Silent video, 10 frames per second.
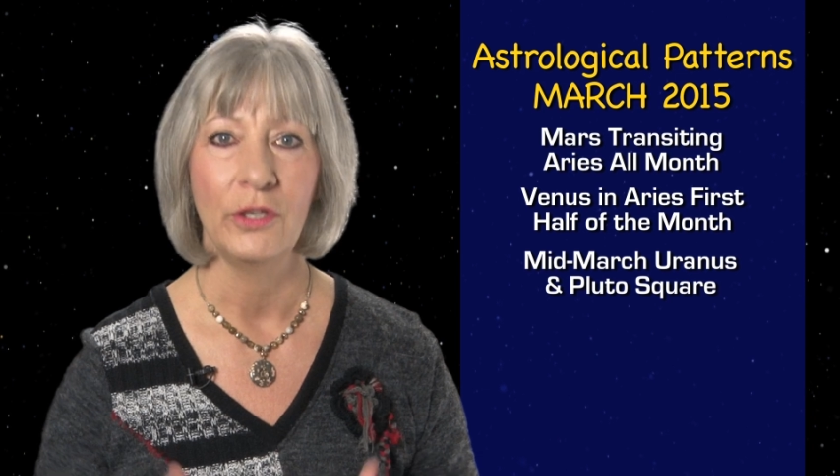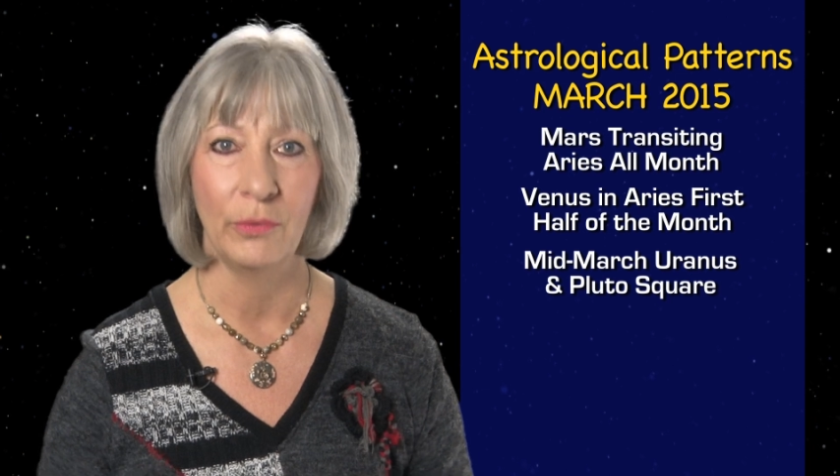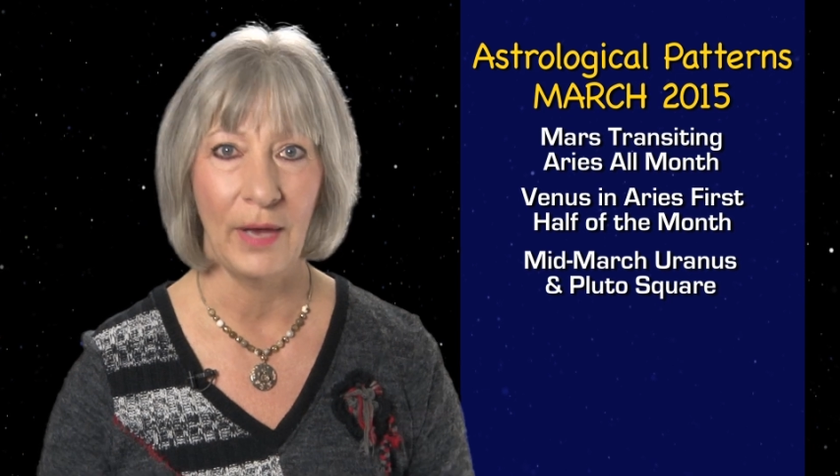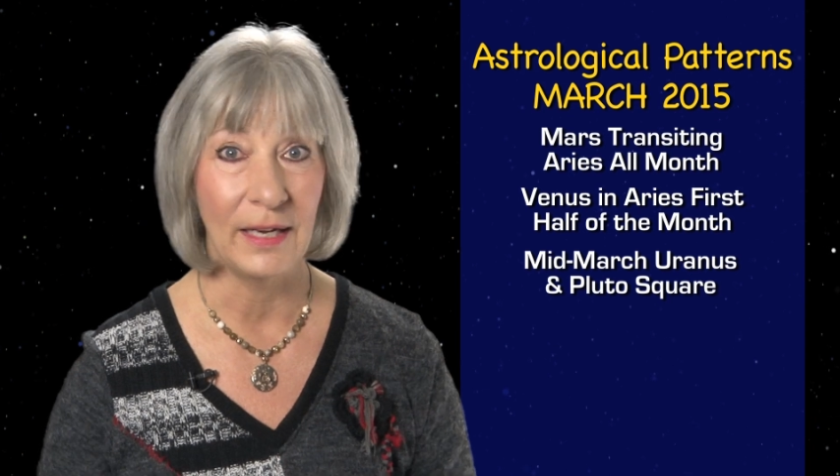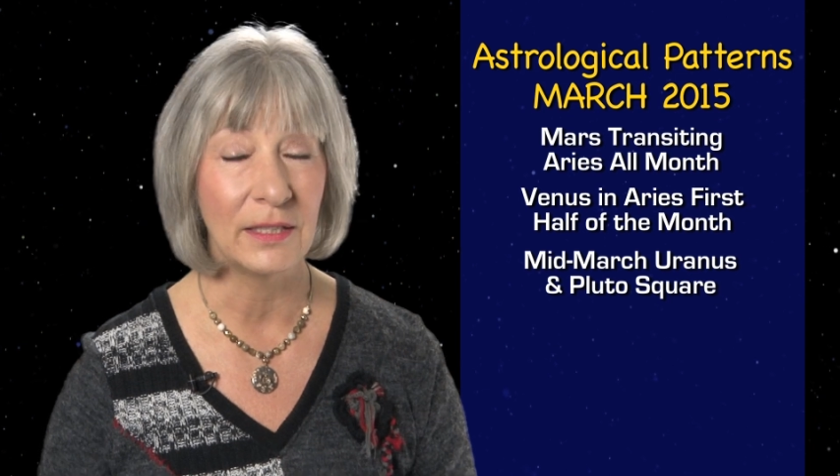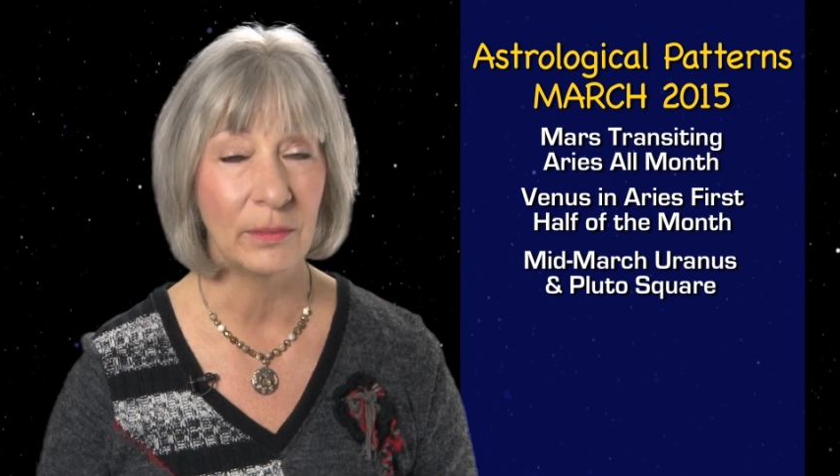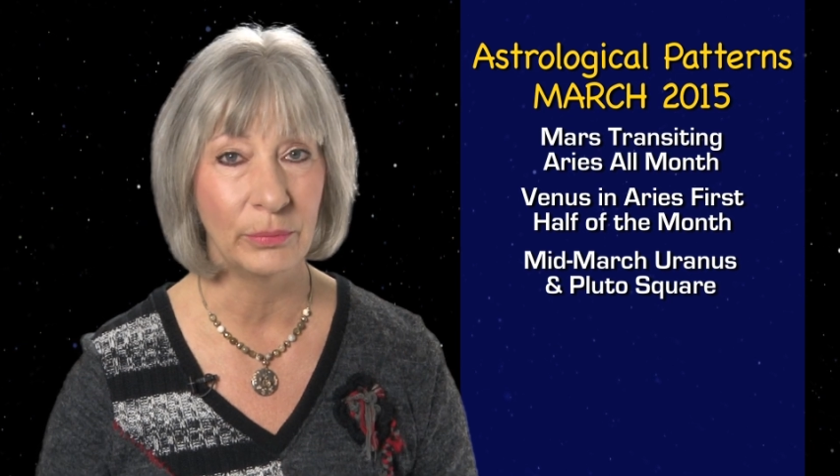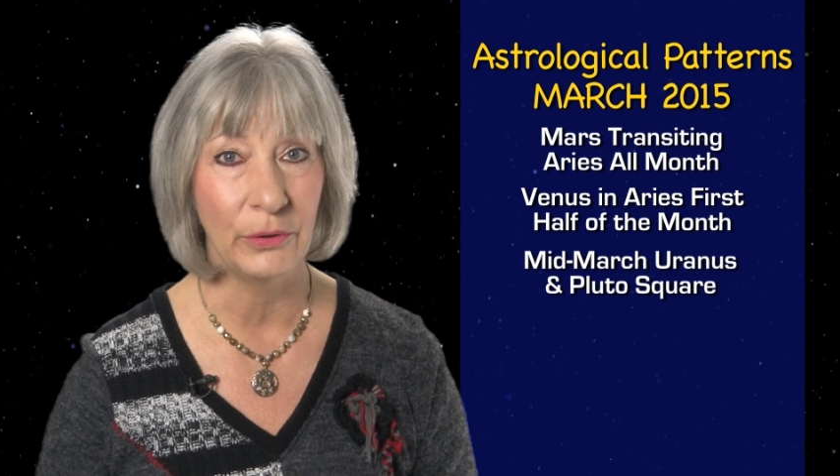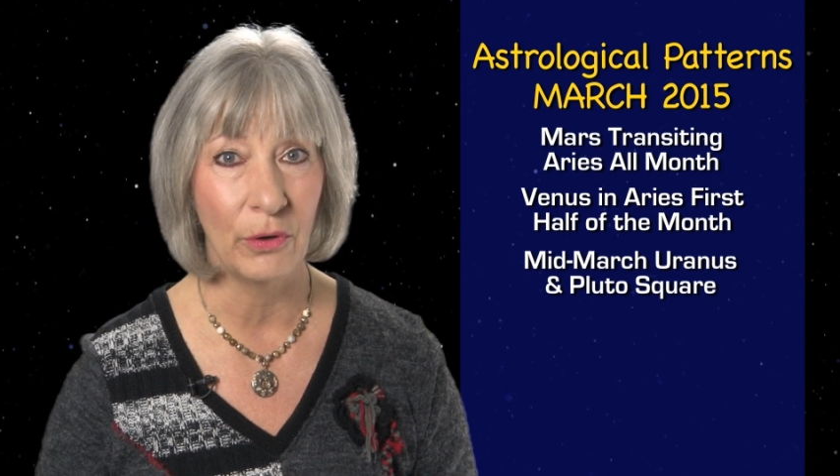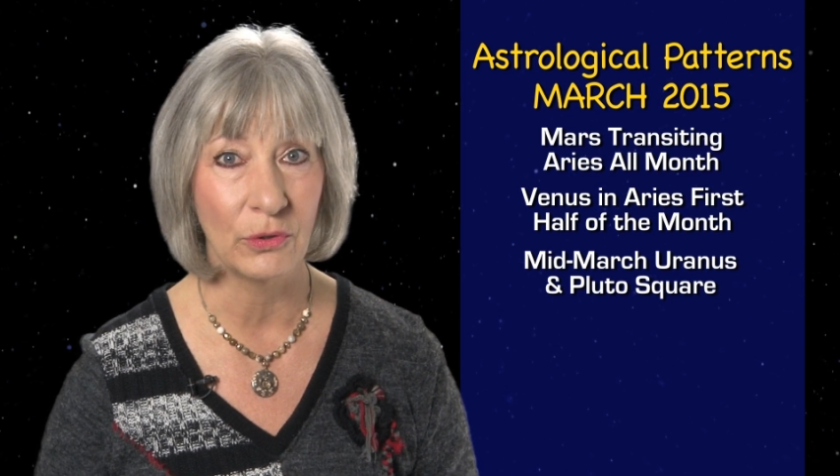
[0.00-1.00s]
Uranus
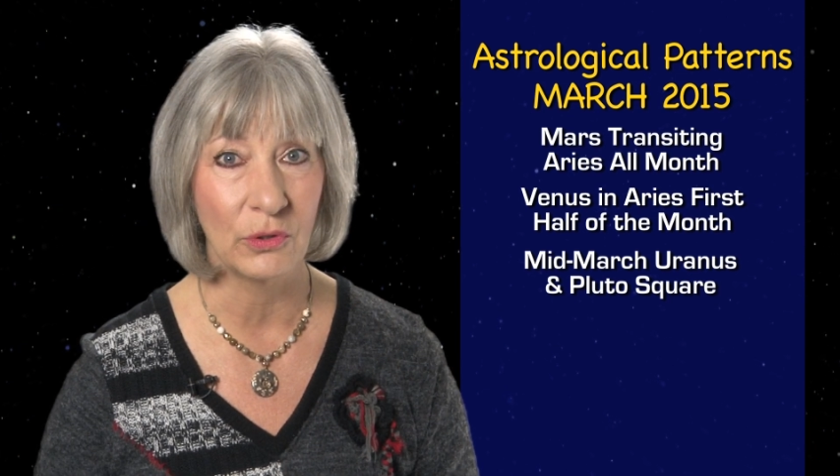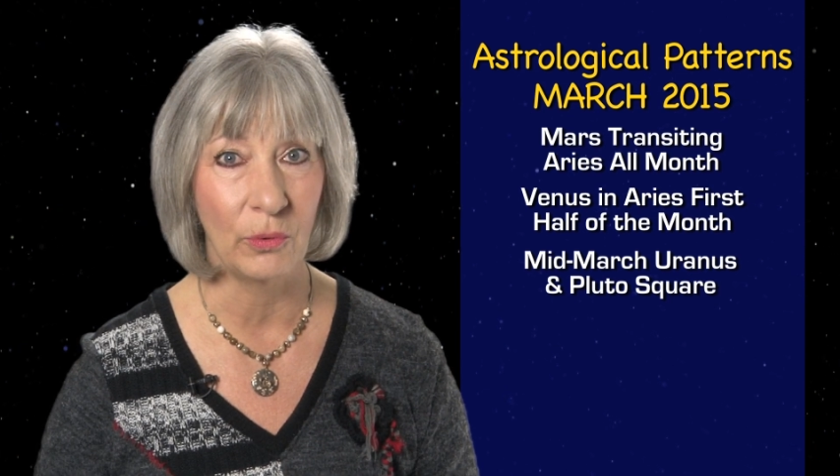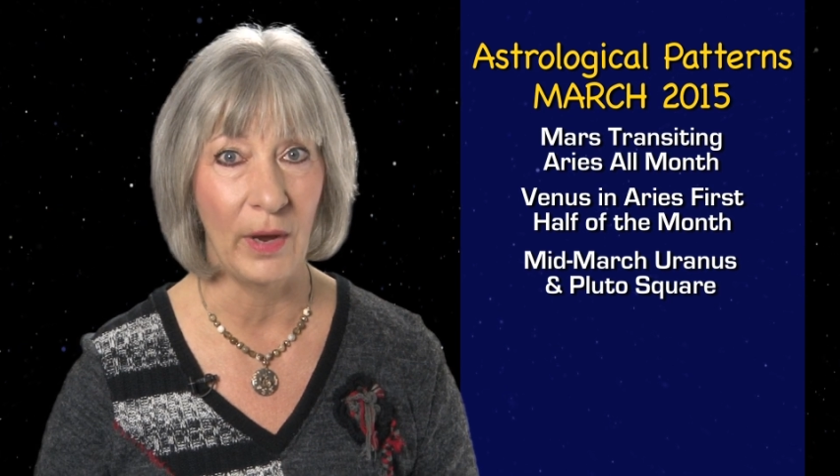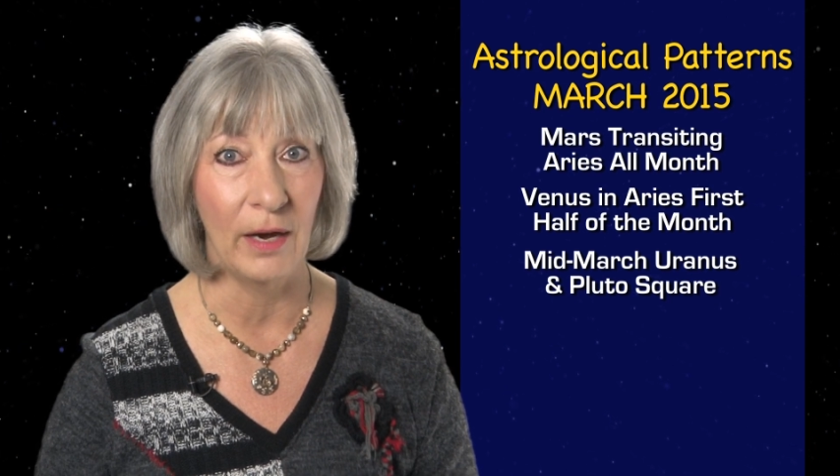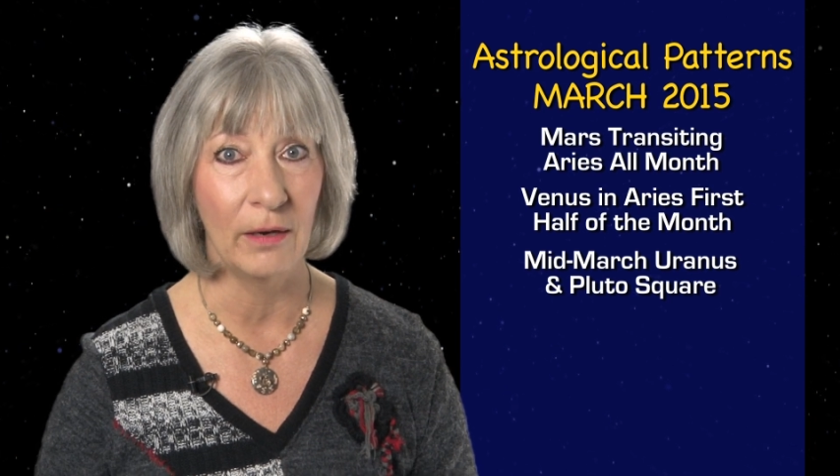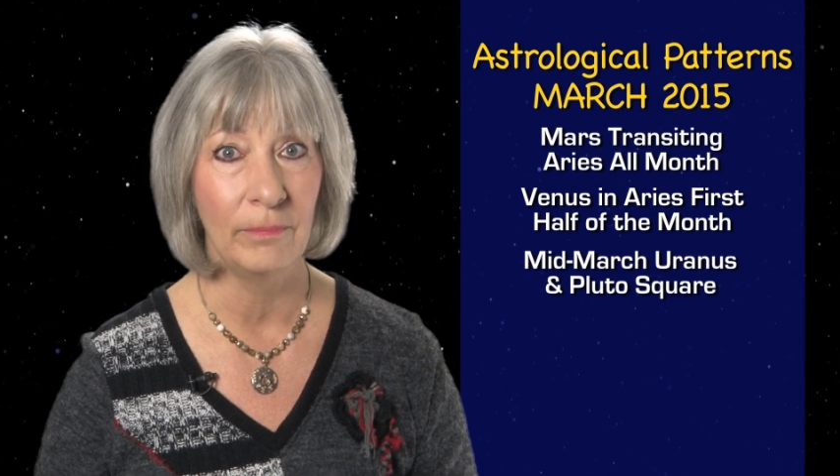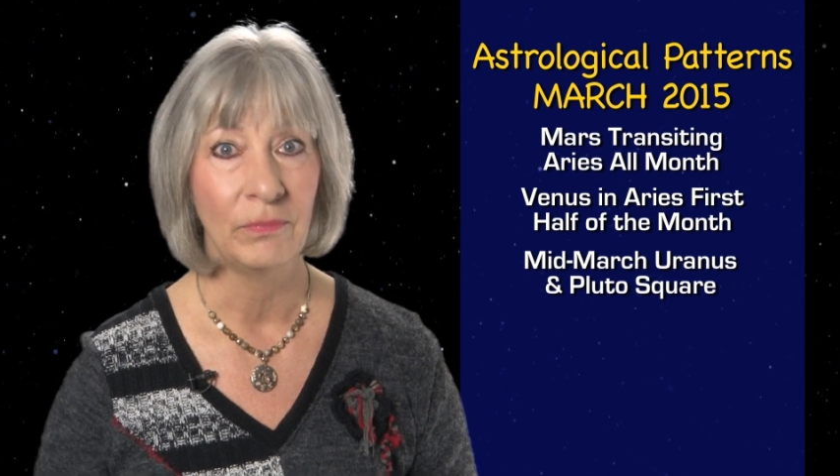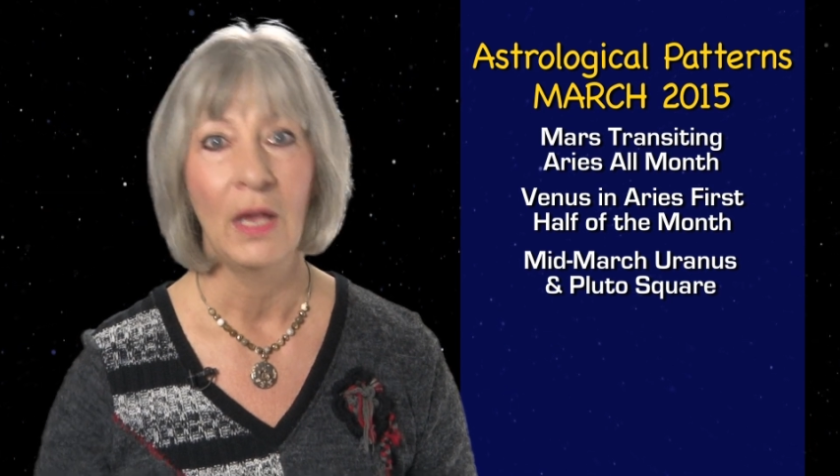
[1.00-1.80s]
and Pluto square,